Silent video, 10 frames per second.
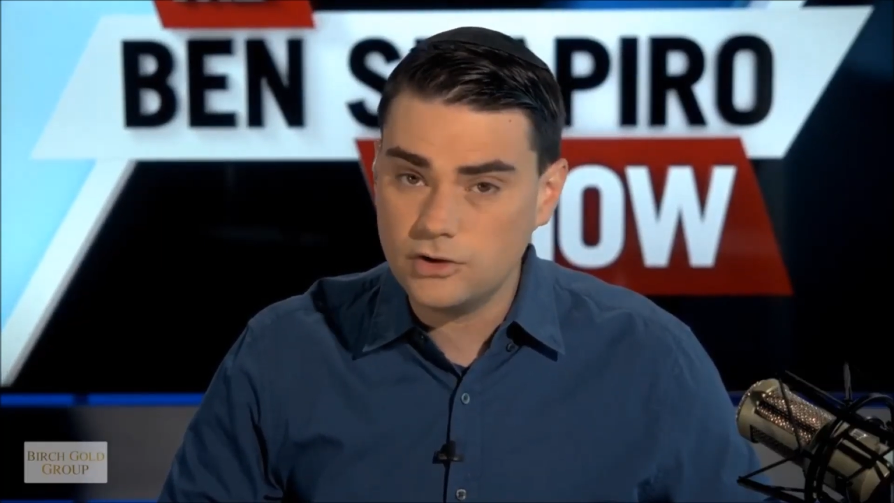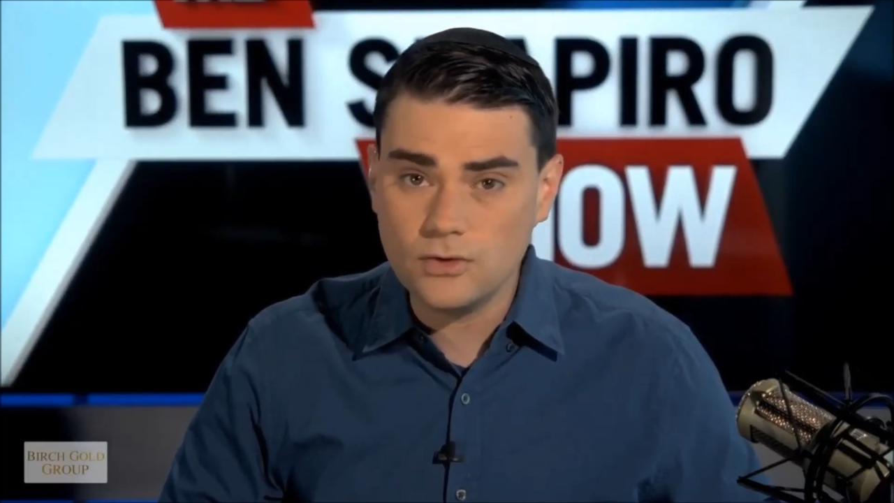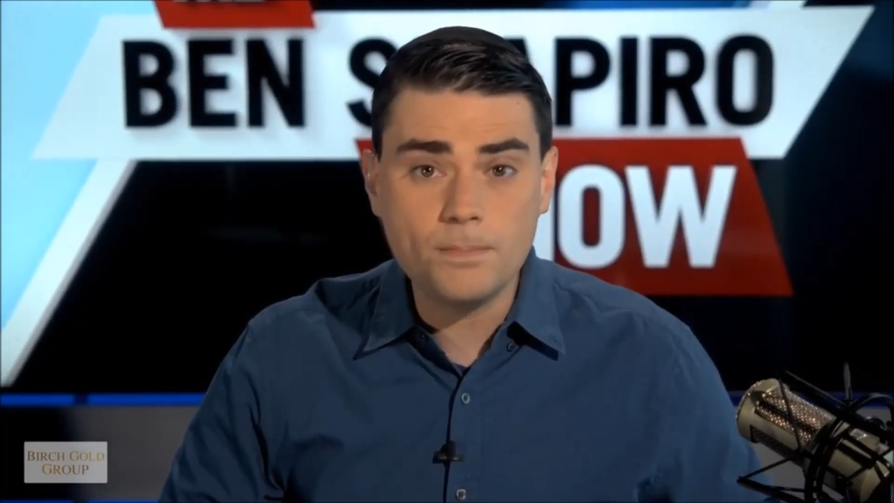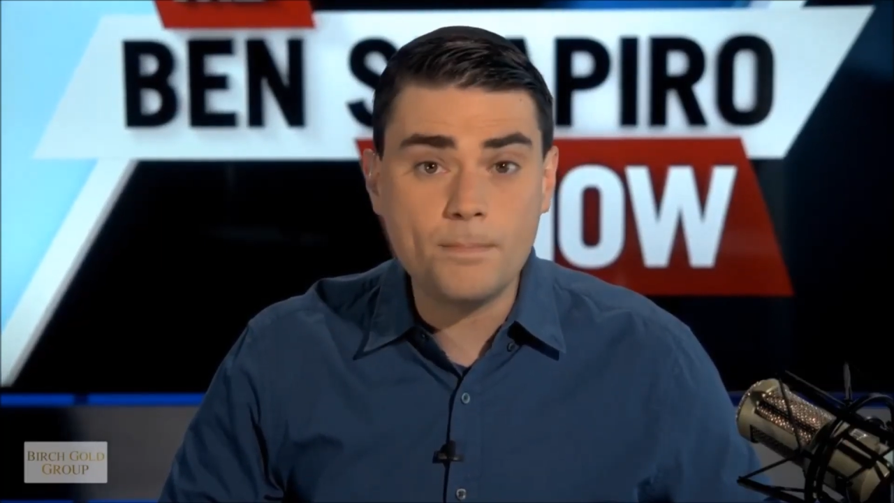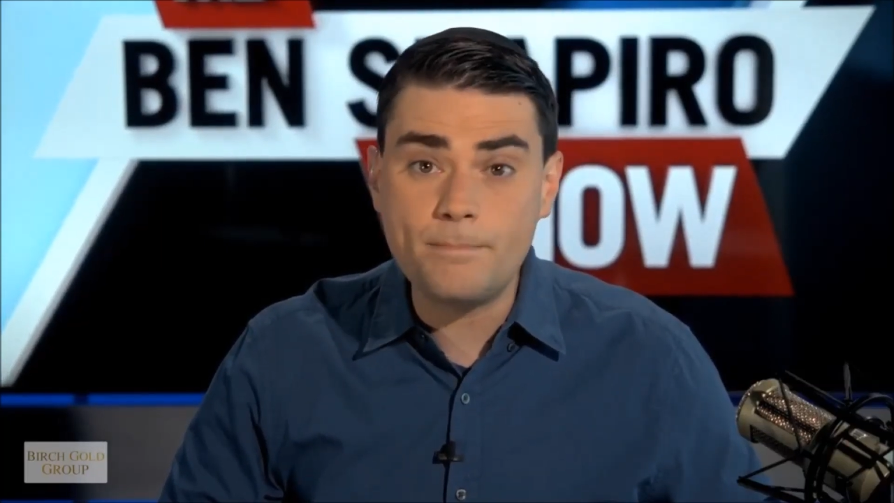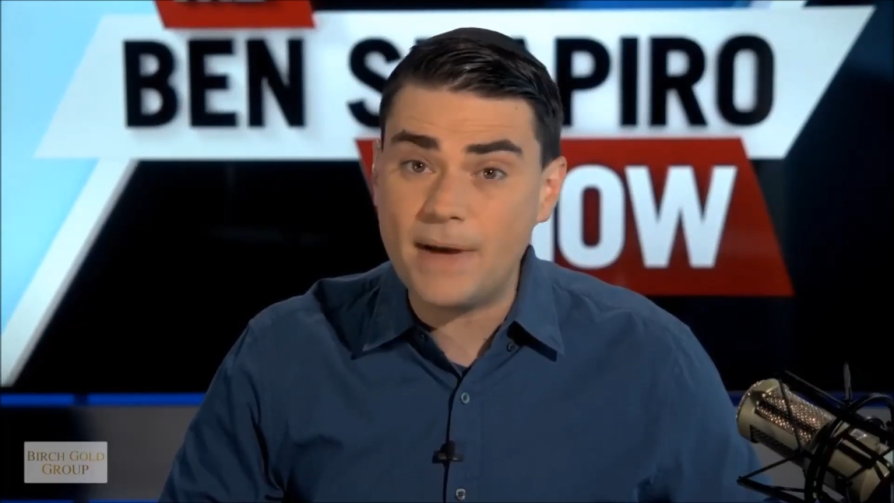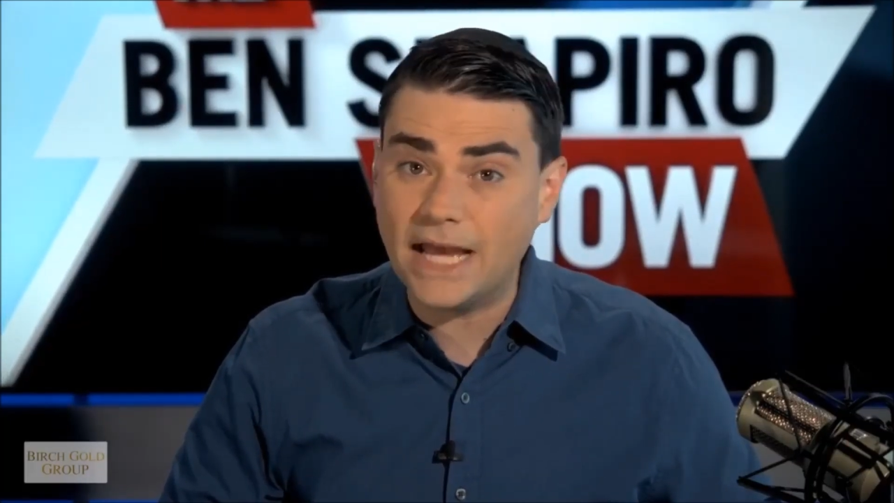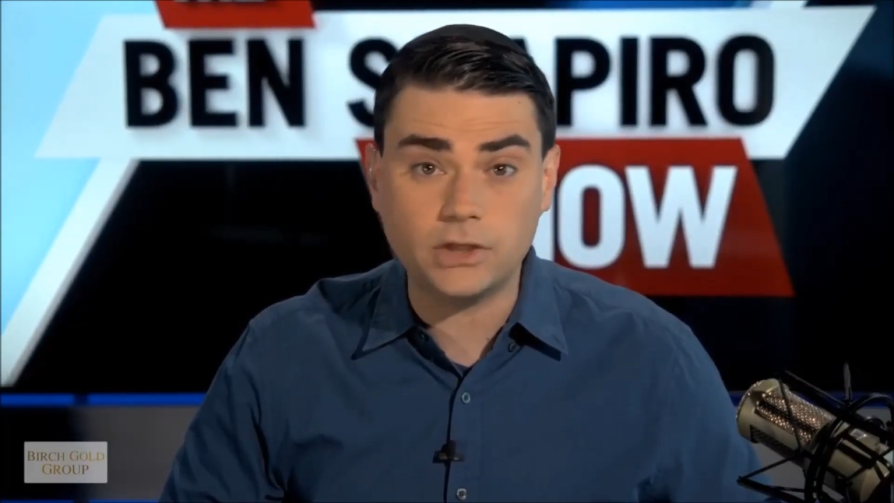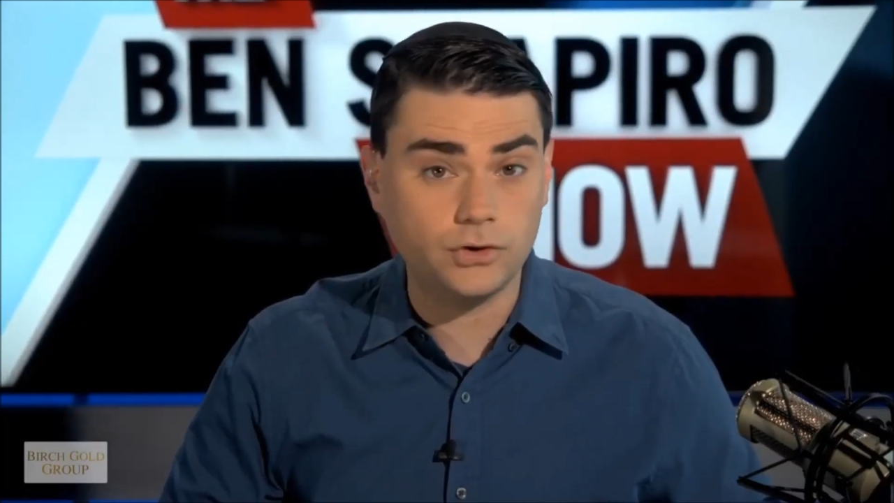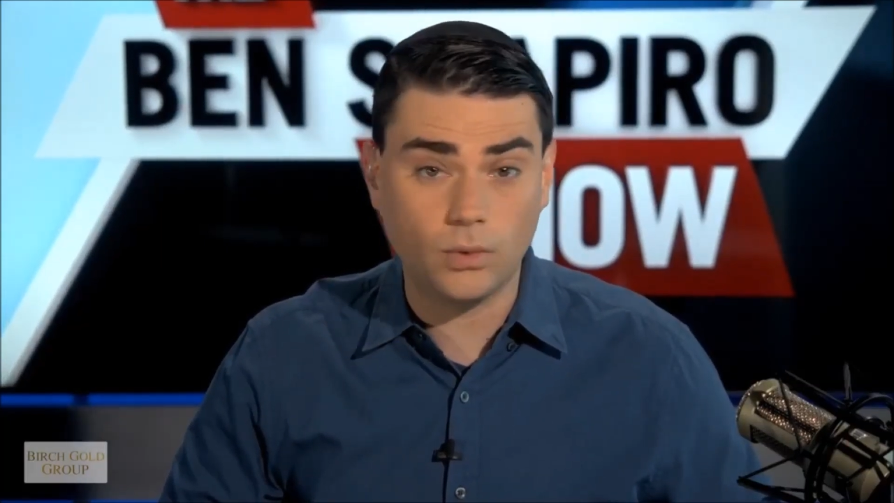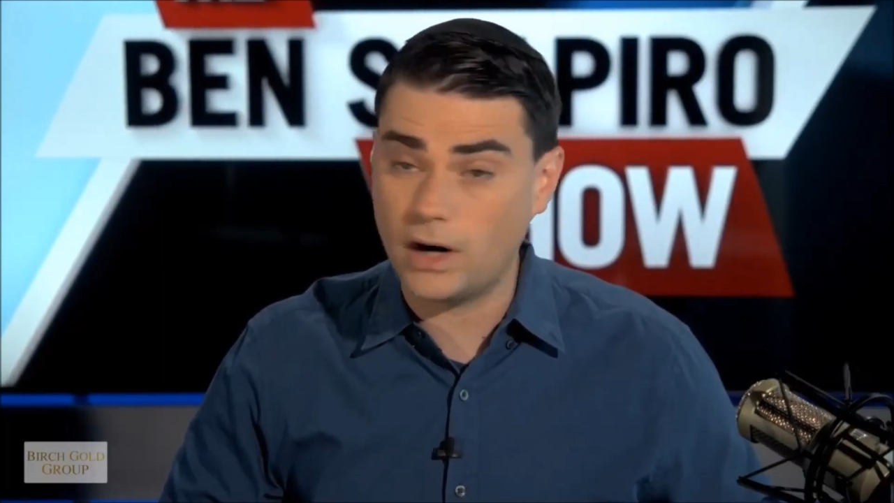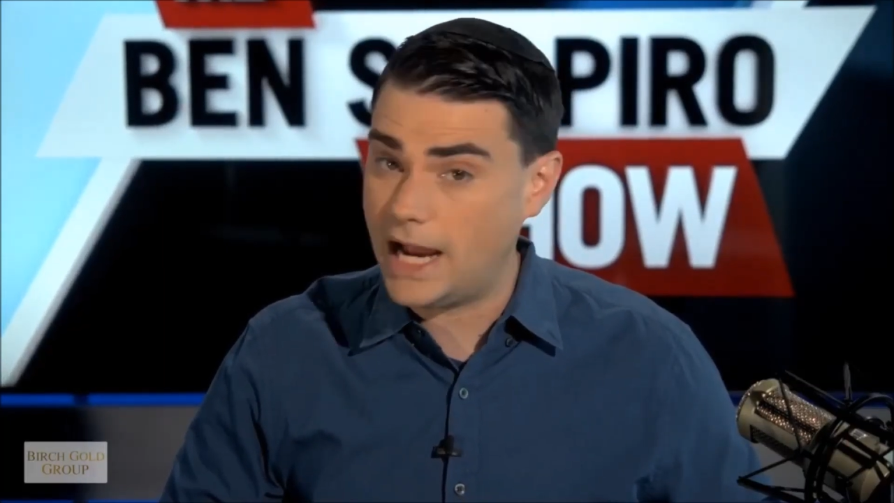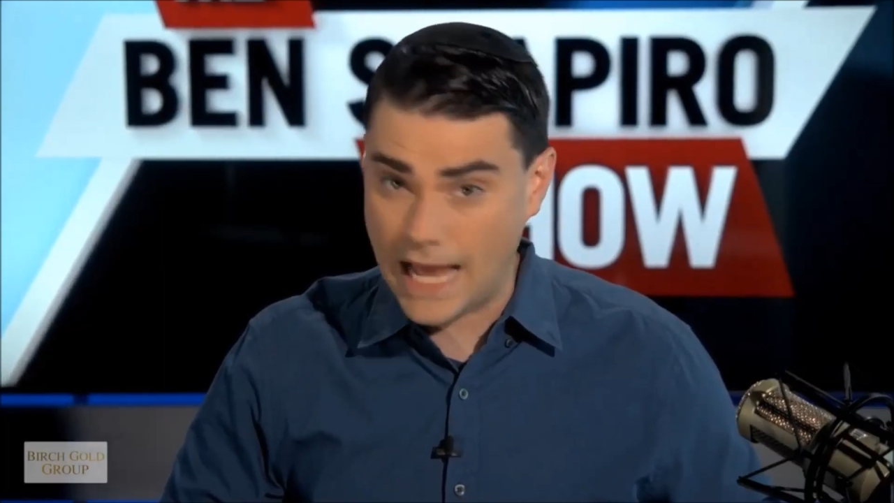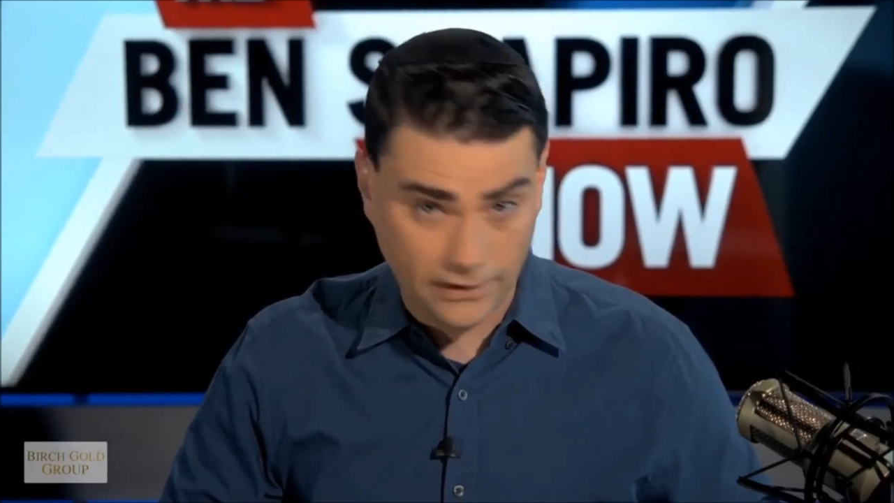You bet your